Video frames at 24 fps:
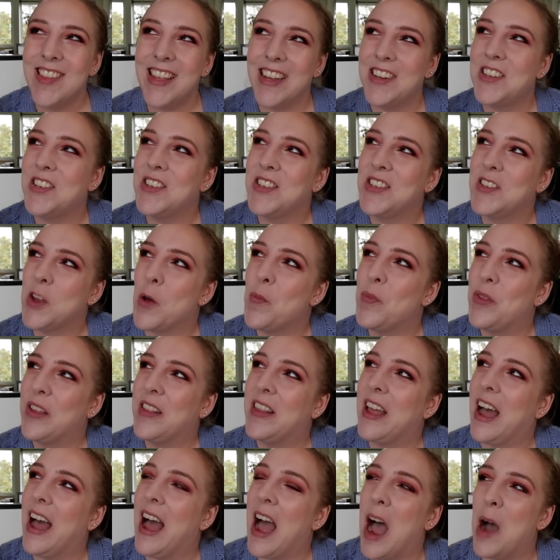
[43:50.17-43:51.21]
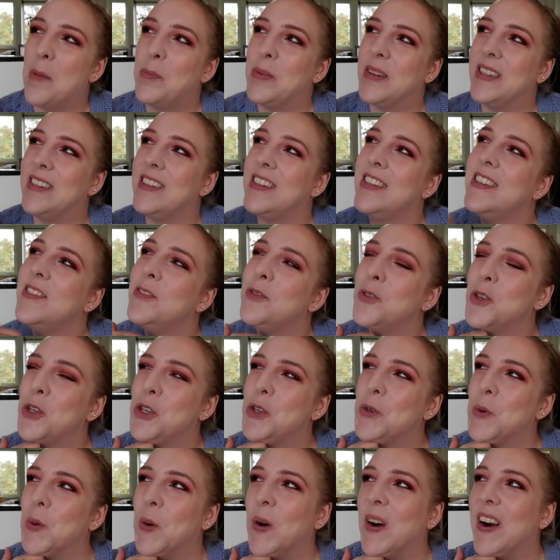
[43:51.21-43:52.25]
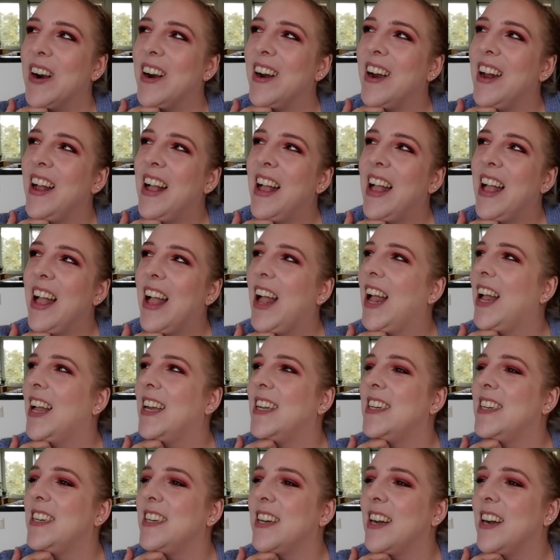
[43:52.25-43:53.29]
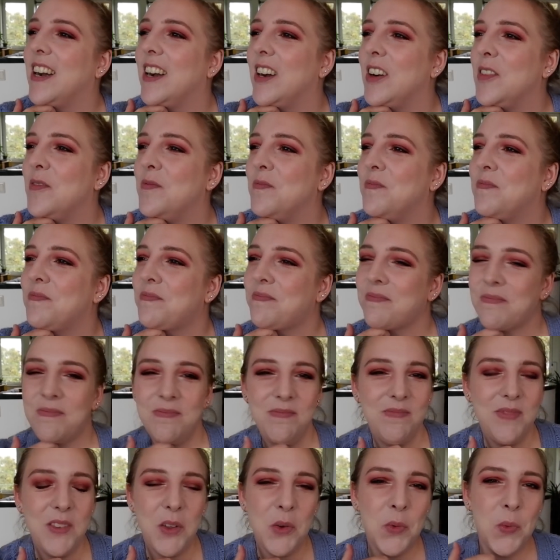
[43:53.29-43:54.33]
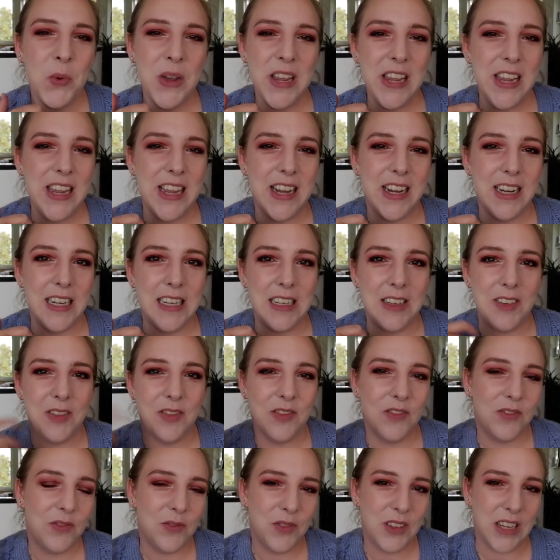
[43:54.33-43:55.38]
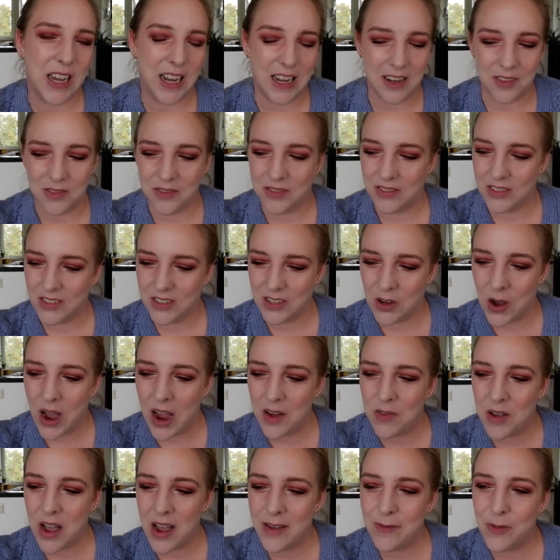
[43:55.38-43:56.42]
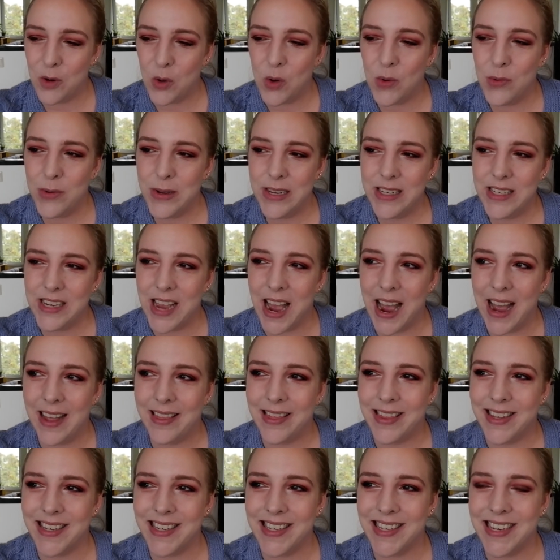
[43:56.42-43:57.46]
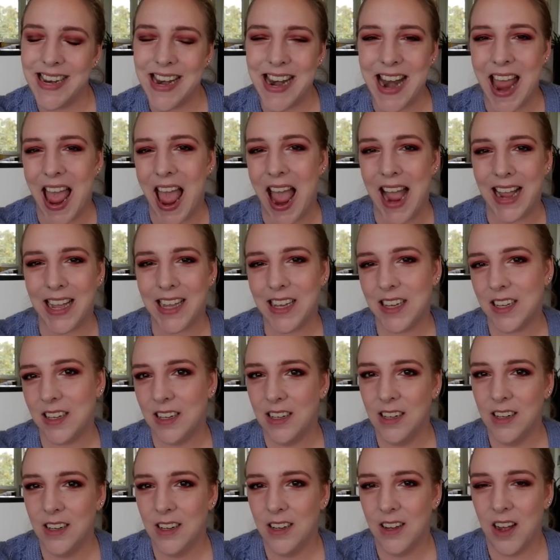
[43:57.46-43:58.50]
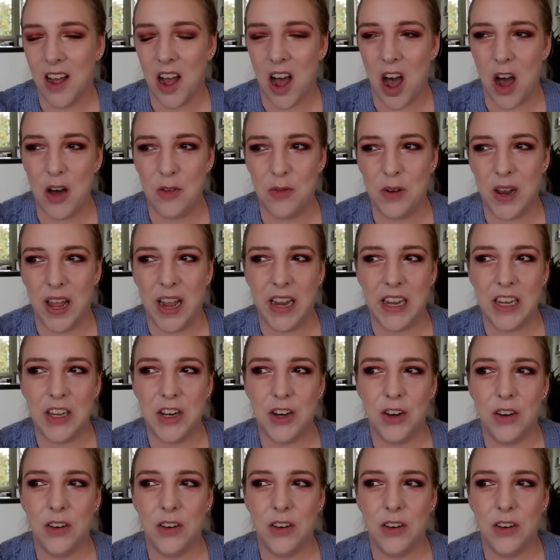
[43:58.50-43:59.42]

that's just something that happened for sure. And um, we, uh, yeah. So I've I've always had this knack of like